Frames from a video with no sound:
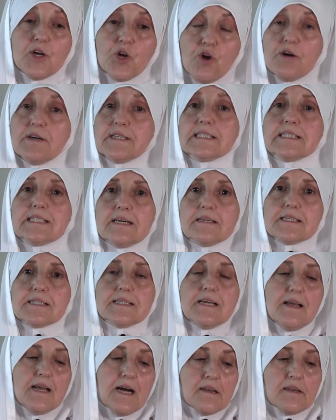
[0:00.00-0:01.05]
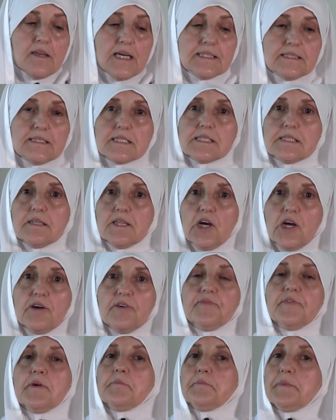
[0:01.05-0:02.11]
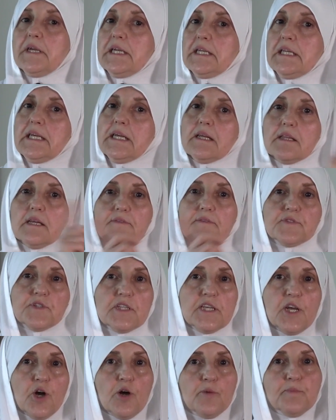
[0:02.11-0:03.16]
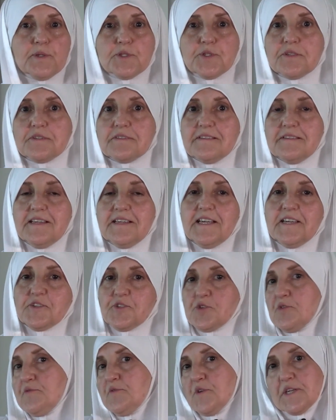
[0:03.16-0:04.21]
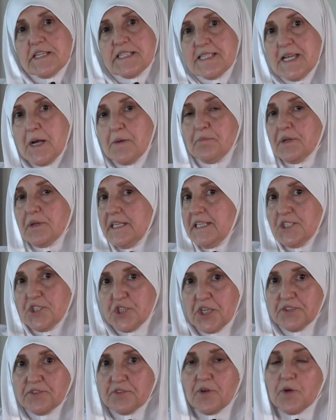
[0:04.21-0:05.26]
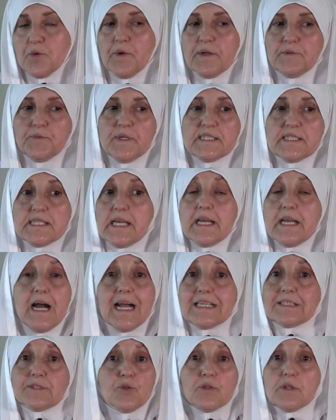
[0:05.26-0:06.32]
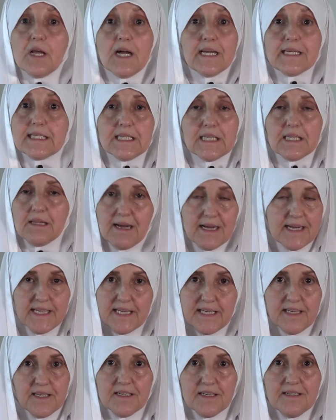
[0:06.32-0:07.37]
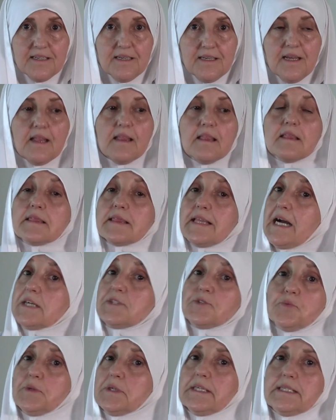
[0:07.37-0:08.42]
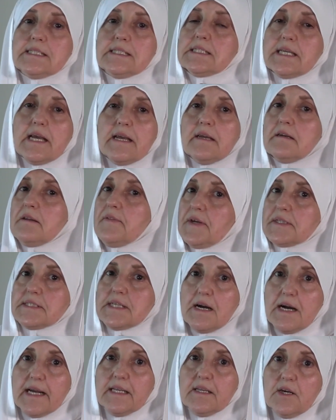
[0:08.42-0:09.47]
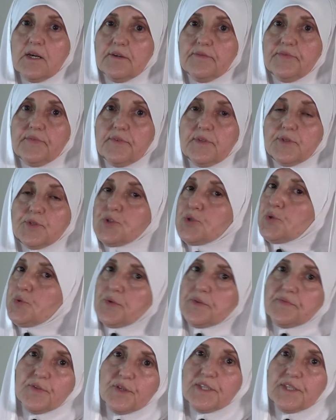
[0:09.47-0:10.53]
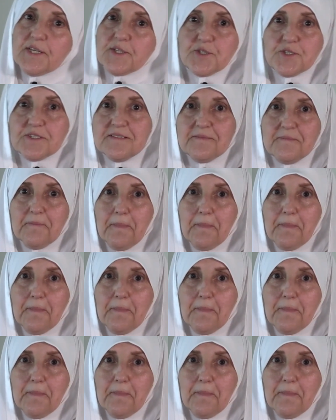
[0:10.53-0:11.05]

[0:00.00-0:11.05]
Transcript: conduct, Allah doesn't love, mean He loves the opposite. So for example, in general, when we say, I don't like lying, that will entail that I love truthfulness.